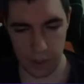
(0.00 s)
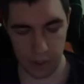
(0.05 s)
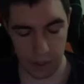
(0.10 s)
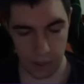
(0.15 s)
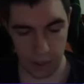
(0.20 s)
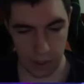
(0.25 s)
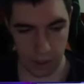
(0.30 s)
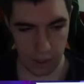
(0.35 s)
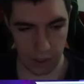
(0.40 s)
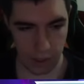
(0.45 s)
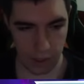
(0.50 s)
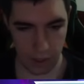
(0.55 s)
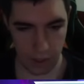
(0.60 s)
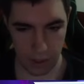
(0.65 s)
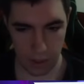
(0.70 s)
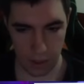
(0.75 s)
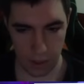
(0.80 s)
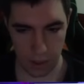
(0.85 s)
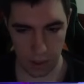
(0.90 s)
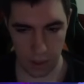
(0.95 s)

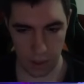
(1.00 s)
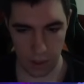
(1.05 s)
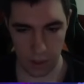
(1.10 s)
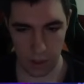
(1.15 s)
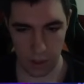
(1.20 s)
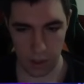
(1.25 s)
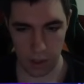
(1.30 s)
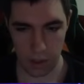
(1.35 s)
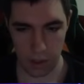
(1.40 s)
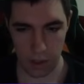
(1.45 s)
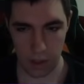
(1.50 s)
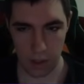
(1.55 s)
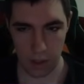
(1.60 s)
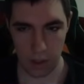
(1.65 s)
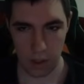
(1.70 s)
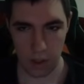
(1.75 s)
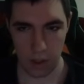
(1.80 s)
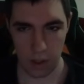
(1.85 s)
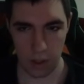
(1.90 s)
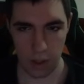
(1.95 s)

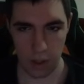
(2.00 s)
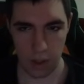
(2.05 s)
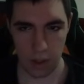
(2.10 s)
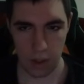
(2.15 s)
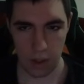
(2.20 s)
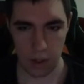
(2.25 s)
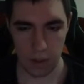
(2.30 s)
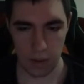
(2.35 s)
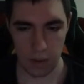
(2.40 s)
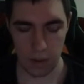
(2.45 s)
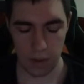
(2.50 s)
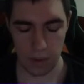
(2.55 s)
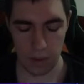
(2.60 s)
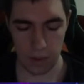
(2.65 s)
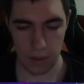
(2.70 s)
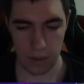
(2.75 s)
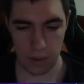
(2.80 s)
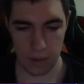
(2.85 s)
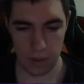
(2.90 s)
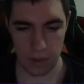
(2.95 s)

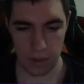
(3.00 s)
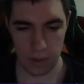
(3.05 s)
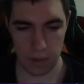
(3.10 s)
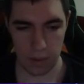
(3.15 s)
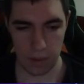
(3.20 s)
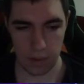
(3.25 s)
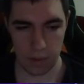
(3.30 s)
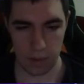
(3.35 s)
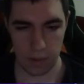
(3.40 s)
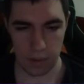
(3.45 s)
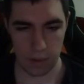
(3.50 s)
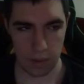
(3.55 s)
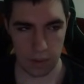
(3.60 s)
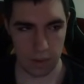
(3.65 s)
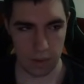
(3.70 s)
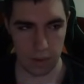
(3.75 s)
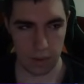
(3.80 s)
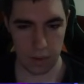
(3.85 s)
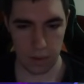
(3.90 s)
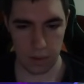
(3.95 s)

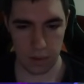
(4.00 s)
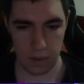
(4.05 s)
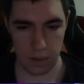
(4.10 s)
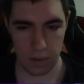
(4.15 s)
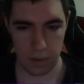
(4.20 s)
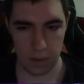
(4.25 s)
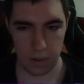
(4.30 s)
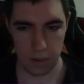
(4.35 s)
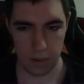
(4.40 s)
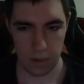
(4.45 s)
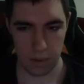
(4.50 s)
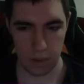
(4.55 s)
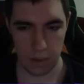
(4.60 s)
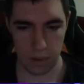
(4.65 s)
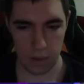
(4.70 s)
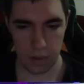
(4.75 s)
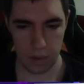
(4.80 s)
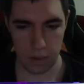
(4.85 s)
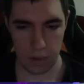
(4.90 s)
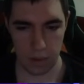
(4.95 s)

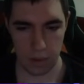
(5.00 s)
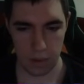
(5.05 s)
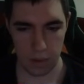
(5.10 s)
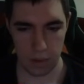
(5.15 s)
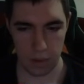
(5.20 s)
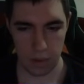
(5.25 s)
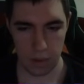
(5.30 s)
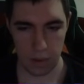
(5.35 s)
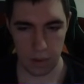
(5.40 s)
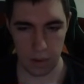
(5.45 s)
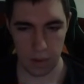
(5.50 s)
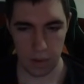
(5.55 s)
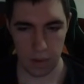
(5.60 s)
Nothing is said.